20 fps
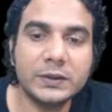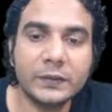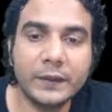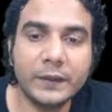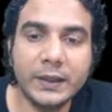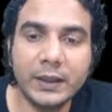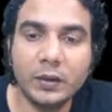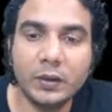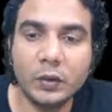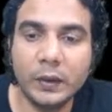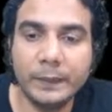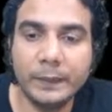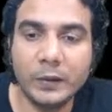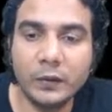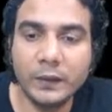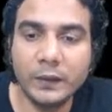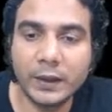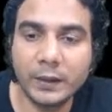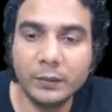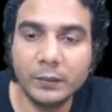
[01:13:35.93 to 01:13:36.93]
So we need to
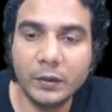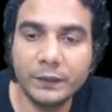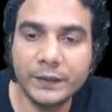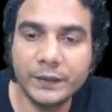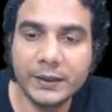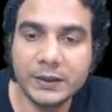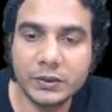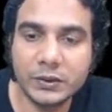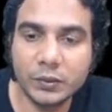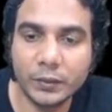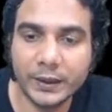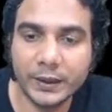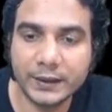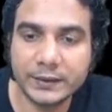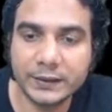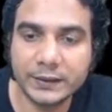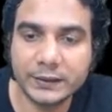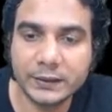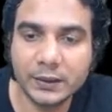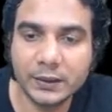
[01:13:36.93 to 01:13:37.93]
remove these two
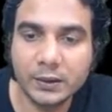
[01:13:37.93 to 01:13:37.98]
cases.